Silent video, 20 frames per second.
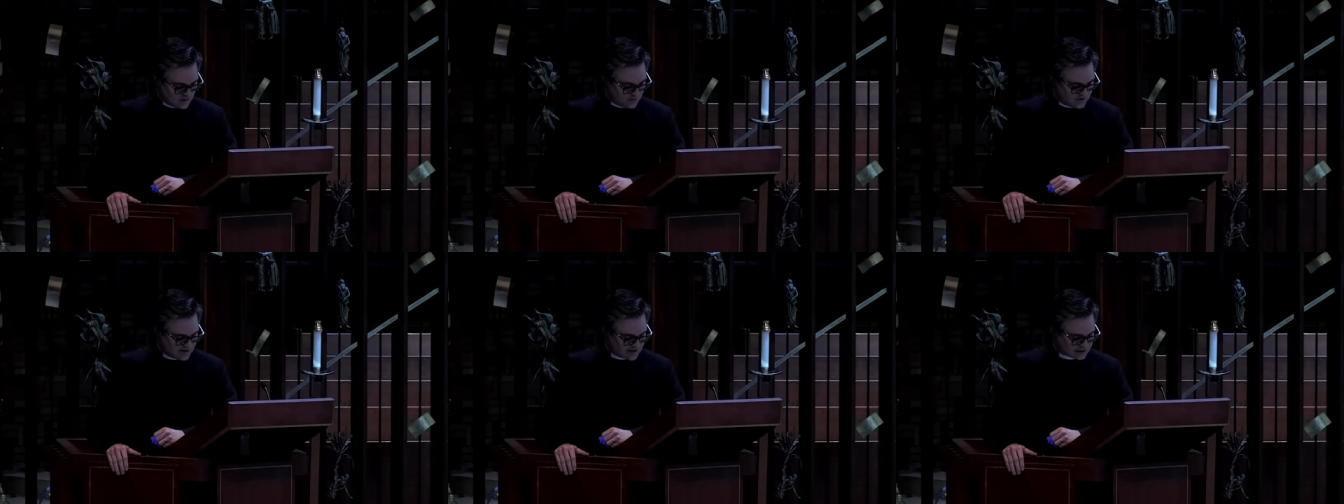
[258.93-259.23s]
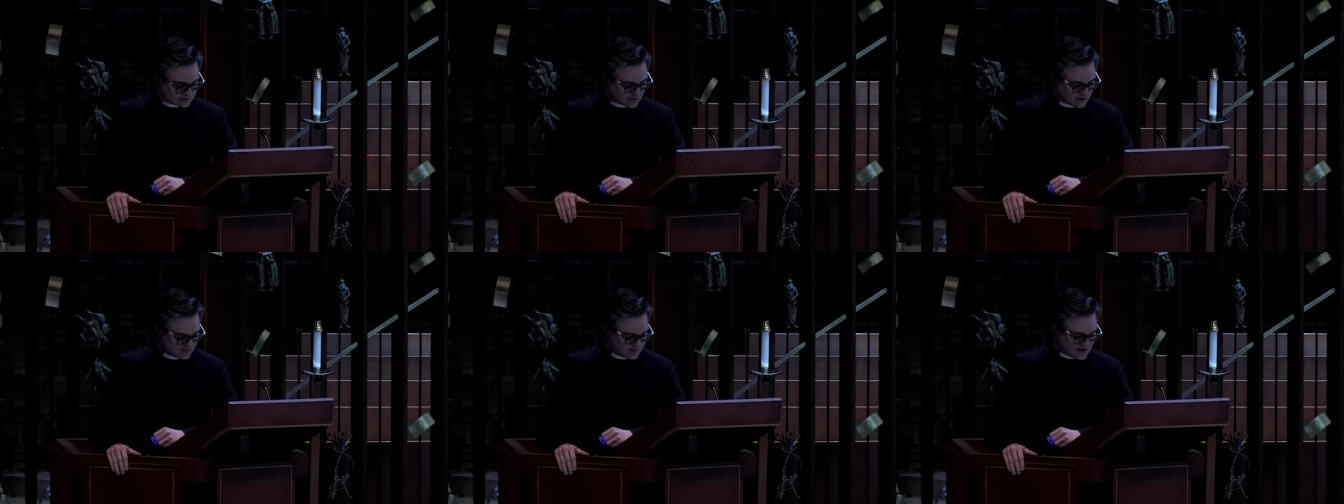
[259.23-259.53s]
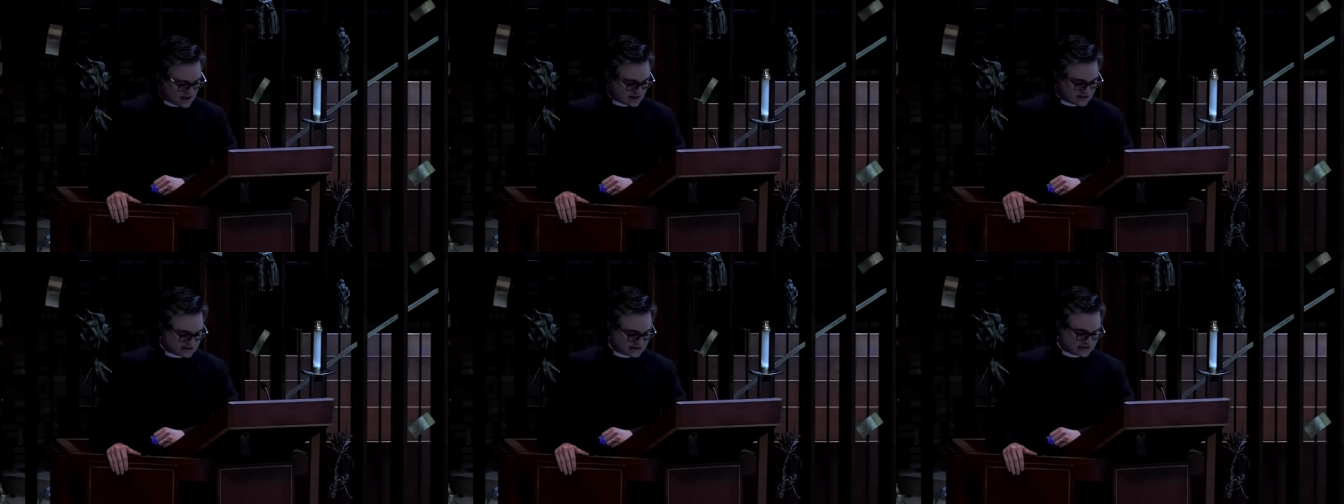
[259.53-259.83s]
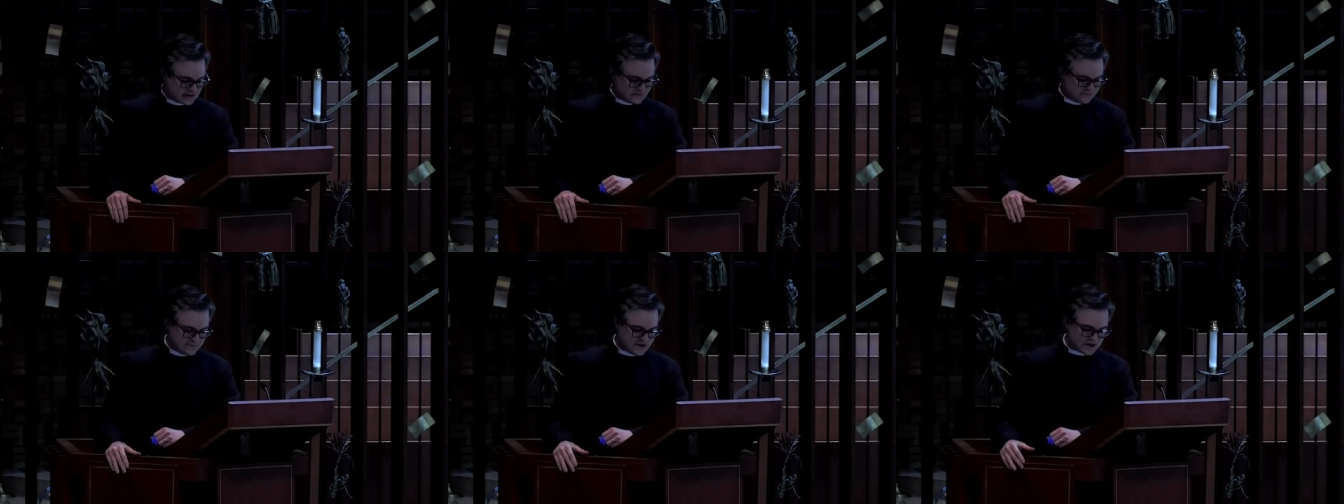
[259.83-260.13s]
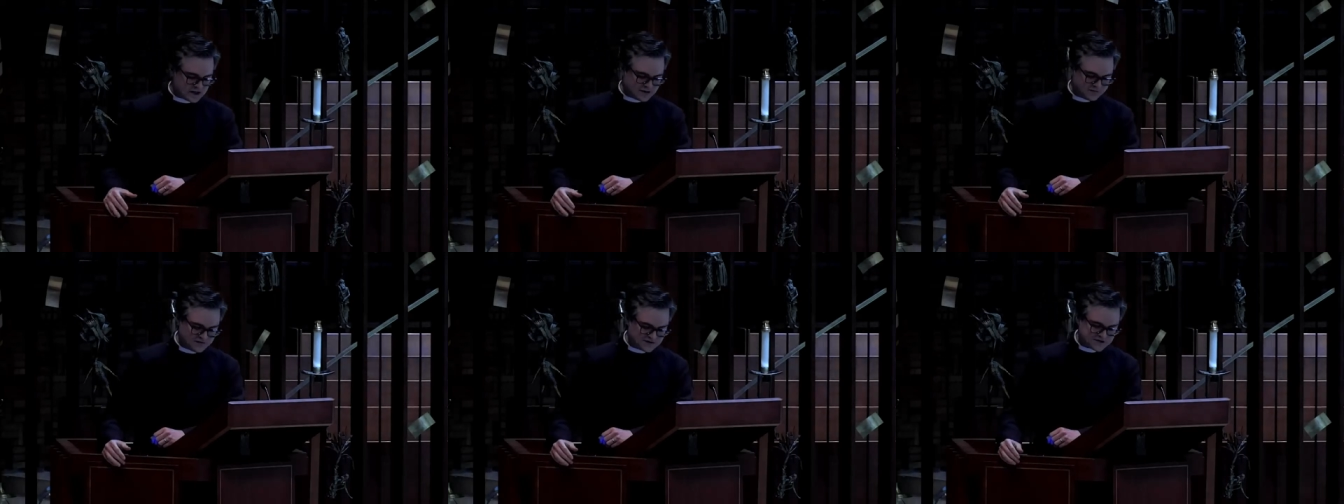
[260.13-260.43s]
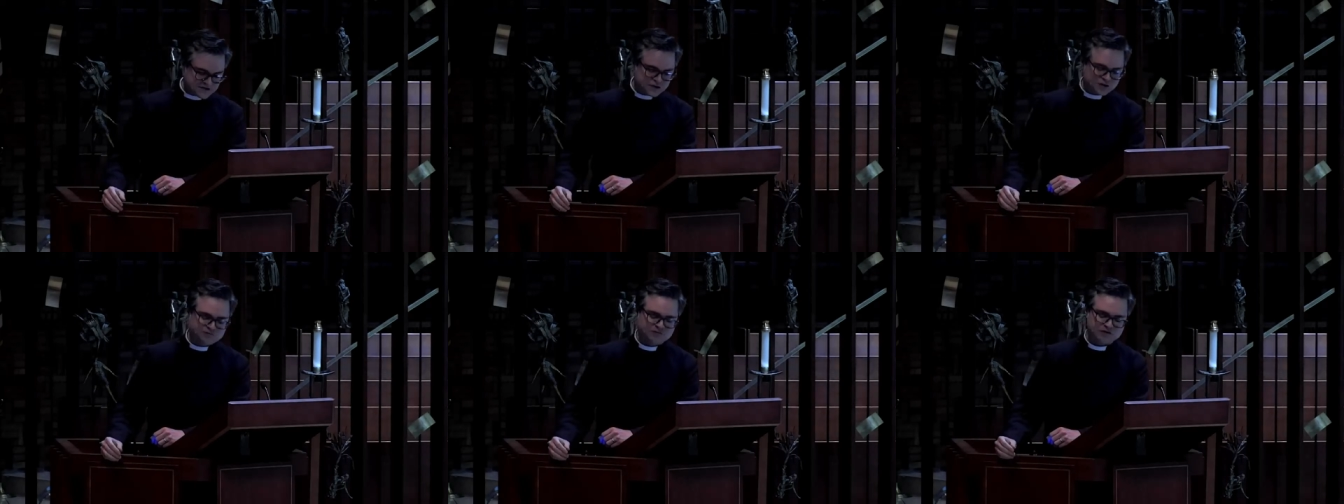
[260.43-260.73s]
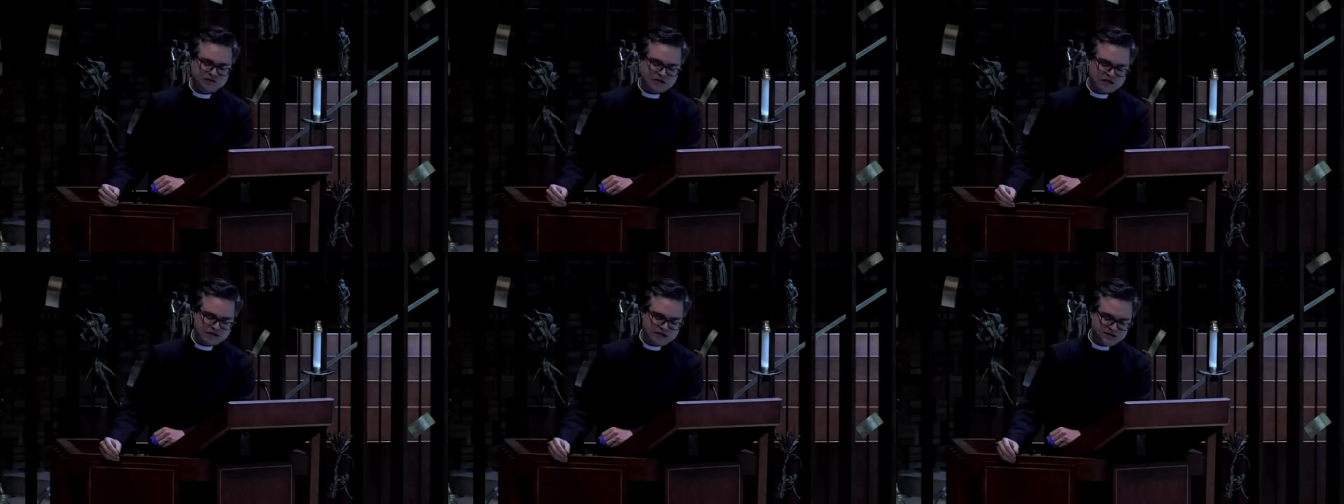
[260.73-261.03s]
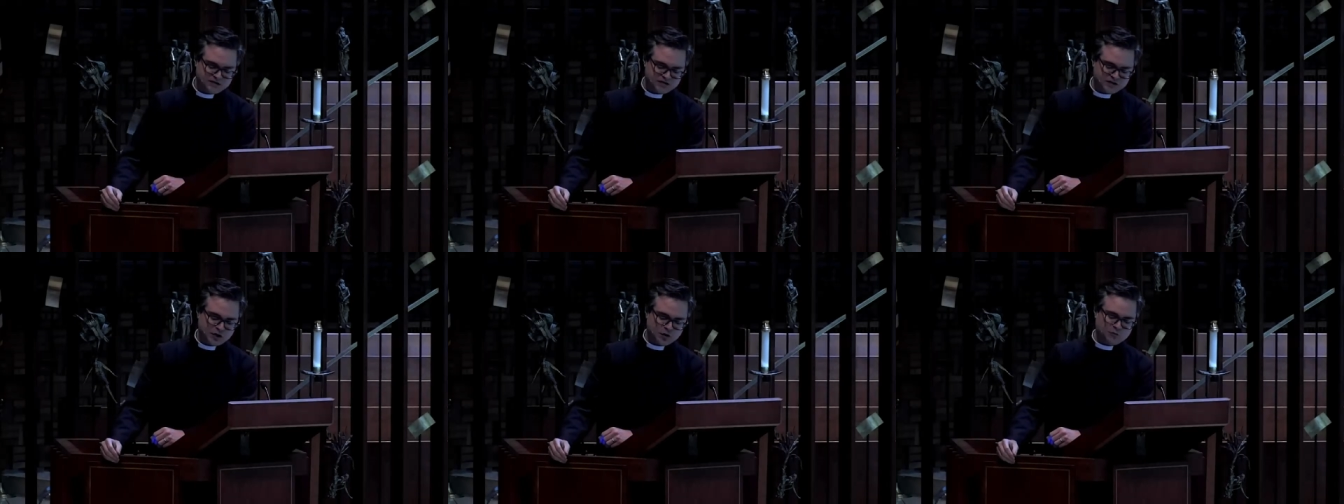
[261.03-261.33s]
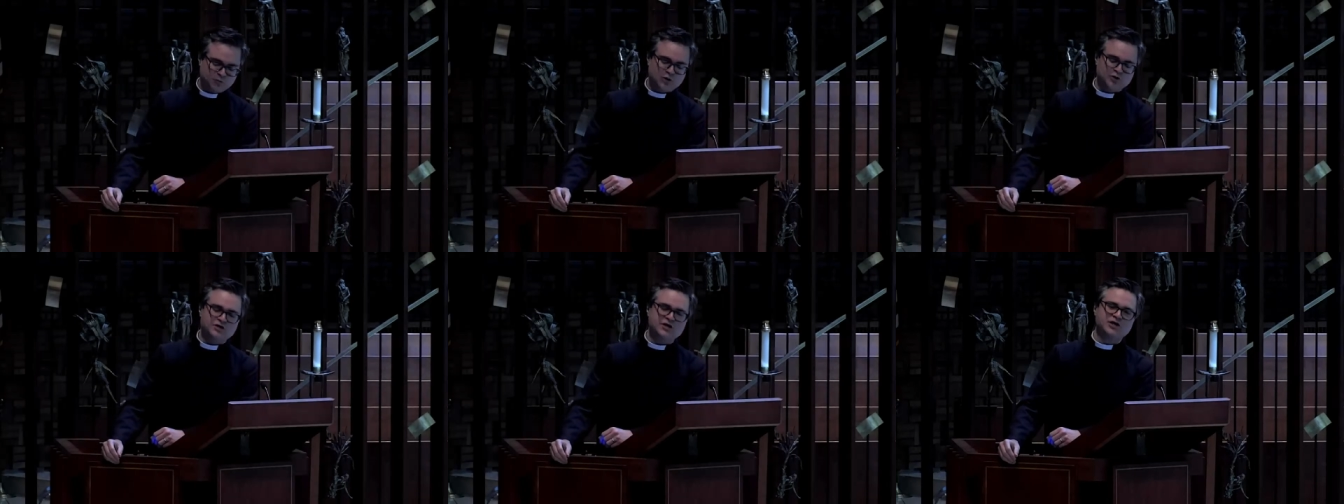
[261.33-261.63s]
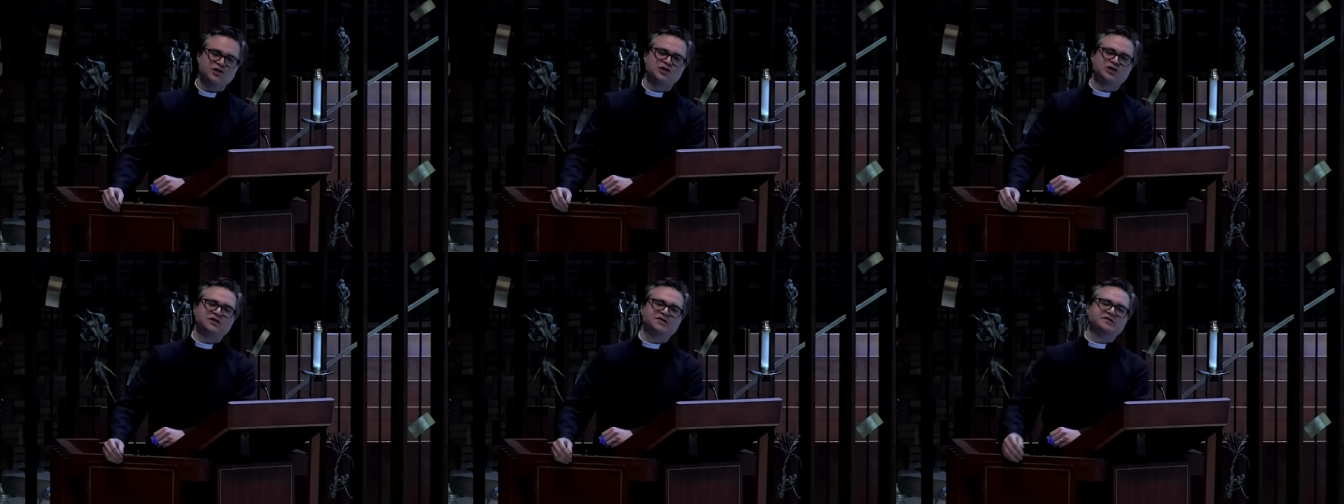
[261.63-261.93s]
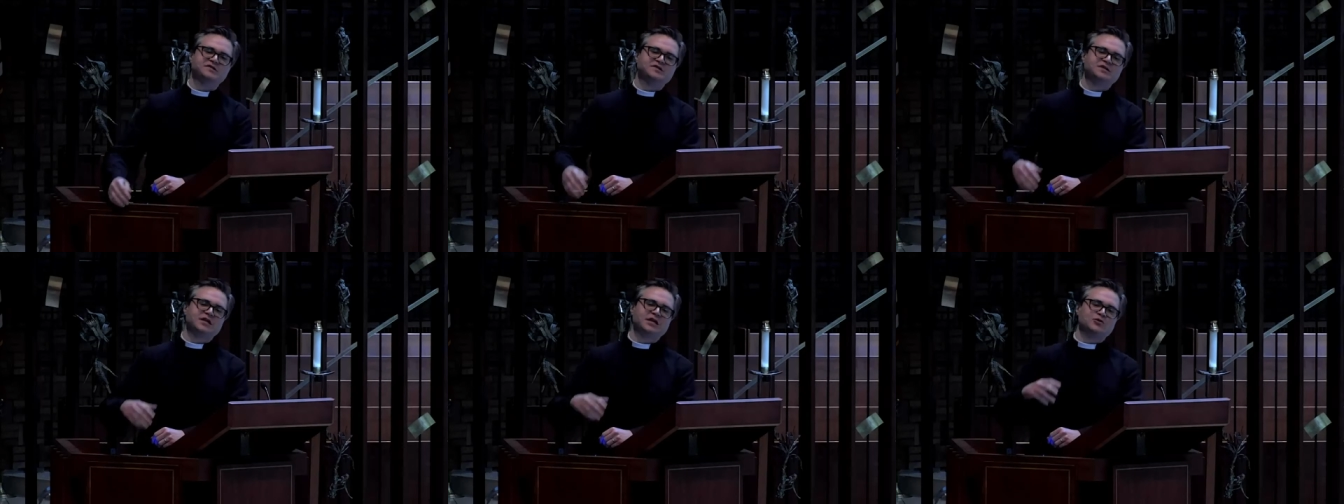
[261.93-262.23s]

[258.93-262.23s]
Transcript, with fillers: But that's what makes the myth of the silver lining so pernicious.